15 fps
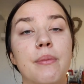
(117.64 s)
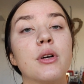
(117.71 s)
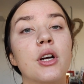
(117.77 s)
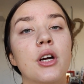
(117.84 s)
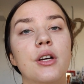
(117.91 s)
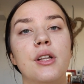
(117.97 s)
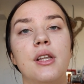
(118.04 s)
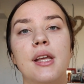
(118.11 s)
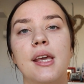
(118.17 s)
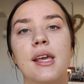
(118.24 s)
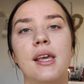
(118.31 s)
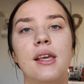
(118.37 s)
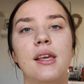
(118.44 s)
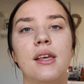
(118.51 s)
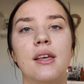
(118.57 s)
I'm
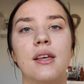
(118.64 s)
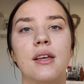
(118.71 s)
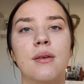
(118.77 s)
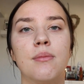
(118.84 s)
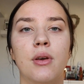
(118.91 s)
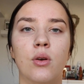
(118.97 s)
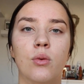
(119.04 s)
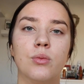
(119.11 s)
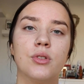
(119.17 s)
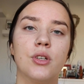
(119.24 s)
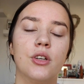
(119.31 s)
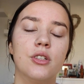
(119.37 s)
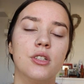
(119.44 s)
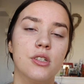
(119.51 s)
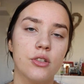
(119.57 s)
currently in my
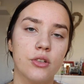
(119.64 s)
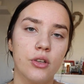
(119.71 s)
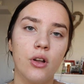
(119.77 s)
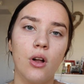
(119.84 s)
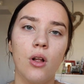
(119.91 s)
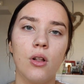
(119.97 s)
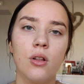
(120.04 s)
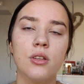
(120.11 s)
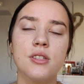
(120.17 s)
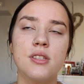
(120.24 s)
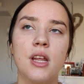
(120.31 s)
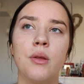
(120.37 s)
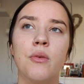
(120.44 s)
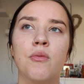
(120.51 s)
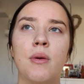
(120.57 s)
hometown in Donegal,
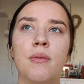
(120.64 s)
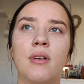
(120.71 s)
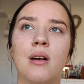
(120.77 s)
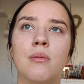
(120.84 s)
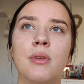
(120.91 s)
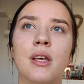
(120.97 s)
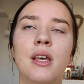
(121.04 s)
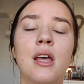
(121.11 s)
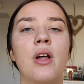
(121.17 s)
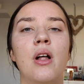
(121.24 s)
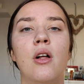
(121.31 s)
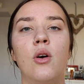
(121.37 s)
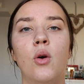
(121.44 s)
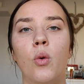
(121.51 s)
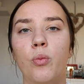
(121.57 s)
staying with my family, but
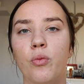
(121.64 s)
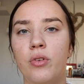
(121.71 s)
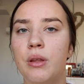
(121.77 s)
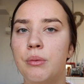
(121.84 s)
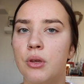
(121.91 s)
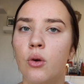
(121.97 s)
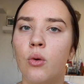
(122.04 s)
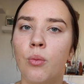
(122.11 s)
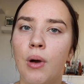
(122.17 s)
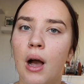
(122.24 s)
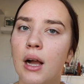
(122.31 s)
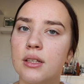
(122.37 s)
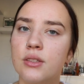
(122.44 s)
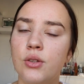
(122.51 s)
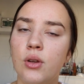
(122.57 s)
I'll hopefully be going
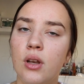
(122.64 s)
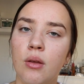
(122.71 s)
back to